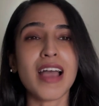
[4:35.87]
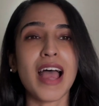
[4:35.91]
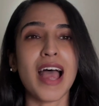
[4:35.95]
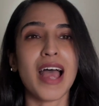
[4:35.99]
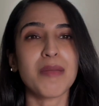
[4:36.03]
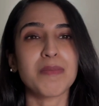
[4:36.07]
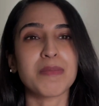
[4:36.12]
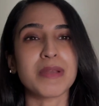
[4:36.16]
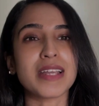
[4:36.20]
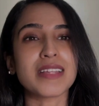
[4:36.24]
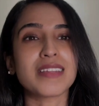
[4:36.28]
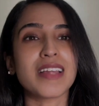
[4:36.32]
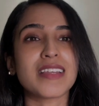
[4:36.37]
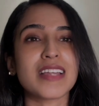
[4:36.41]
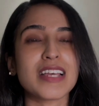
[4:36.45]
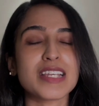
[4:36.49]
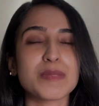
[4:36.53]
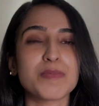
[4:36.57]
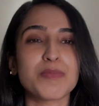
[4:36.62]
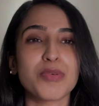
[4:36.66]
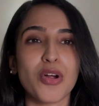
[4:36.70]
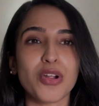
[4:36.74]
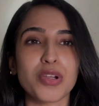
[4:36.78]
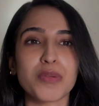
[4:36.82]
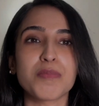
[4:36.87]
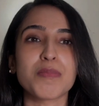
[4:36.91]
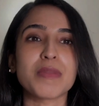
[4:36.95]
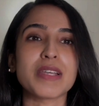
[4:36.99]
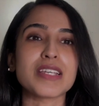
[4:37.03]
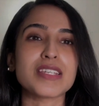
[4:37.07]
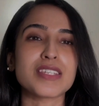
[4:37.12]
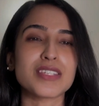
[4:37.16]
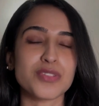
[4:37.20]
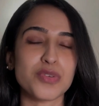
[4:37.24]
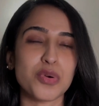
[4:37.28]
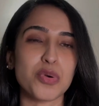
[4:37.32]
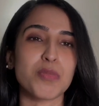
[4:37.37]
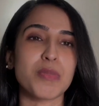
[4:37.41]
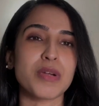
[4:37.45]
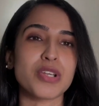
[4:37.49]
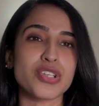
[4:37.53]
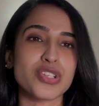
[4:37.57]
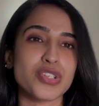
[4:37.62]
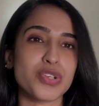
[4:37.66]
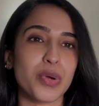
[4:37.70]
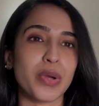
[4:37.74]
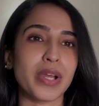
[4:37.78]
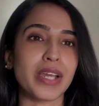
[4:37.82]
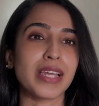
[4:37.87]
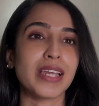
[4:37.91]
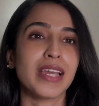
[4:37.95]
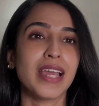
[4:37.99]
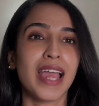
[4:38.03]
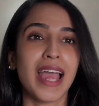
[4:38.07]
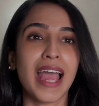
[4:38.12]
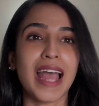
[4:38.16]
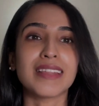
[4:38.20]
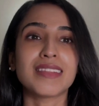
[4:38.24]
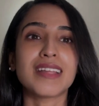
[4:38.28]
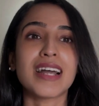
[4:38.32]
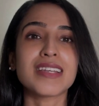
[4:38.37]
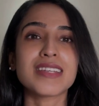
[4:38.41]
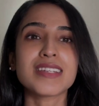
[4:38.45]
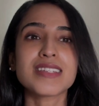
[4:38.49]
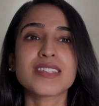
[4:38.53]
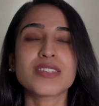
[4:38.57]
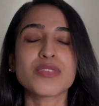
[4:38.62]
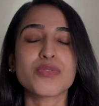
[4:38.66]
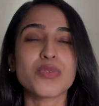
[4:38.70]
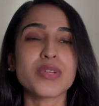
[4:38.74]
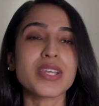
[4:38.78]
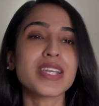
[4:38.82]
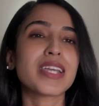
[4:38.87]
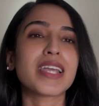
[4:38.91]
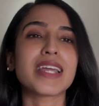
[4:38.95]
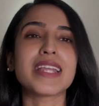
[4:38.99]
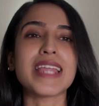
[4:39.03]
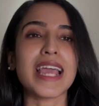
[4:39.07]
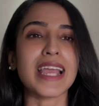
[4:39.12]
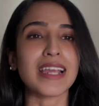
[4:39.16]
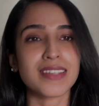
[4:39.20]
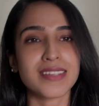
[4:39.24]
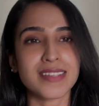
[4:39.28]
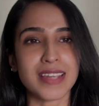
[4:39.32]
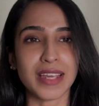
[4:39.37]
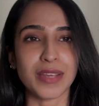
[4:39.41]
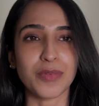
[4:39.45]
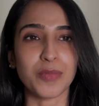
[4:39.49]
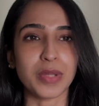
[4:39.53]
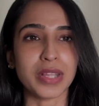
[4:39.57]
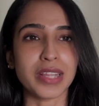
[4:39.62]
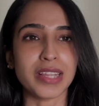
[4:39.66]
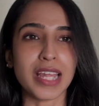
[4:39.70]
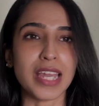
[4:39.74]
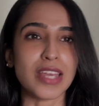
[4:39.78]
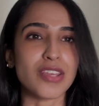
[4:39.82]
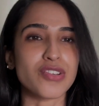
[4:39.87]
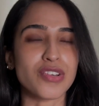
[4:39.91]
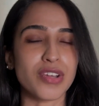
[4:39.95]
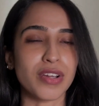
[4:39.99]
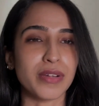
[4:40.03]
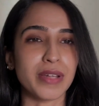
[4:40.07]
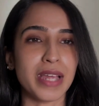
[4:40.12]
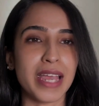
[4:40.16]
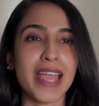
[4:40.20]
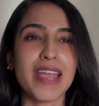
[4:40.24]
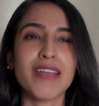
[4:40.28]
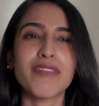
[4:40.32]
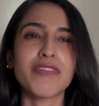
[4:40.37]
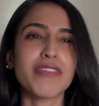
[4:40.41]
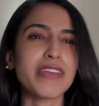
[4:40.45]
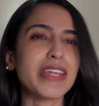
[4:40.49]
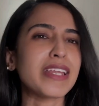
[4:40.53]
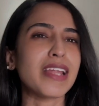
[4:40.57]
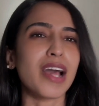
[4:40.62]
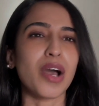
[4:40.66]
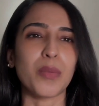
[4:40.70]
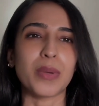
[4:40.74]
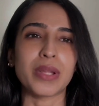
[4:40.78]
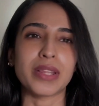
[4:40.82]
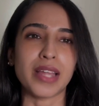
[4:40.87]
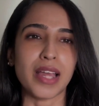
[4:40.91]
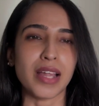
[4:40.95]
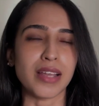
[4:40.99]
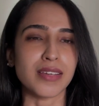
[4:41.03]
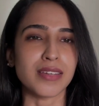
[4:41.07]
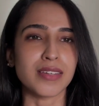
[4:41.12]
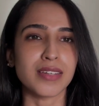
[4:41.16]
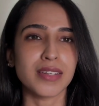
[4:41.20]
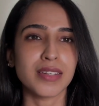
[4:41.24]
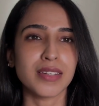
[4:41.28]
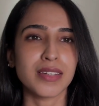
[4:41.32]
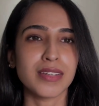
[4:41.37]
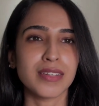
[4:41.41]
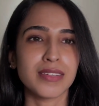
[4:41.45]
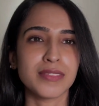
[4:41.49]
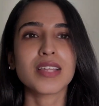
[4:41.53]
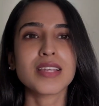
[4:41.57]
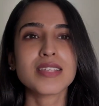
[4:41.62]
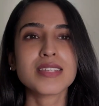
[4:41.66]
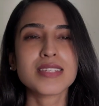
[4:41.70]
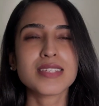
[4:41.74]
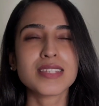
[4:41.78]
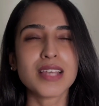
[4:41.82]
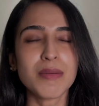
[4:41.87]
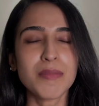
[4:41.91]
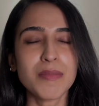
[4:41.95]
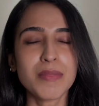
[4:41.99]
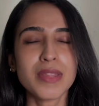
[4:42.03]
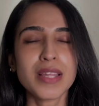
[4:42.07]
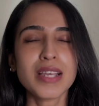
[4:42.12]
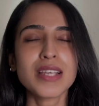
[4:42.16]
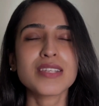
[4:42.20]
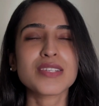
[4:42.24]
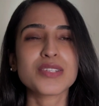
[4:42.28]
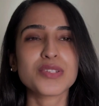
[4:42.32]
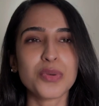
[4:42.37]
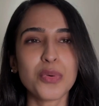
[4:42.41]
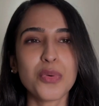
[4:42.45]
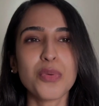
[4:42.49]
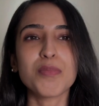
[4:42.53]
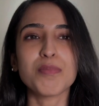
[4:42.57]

habit that has brought me so much joy, and that is reconnecting with nature every now and then. There's something so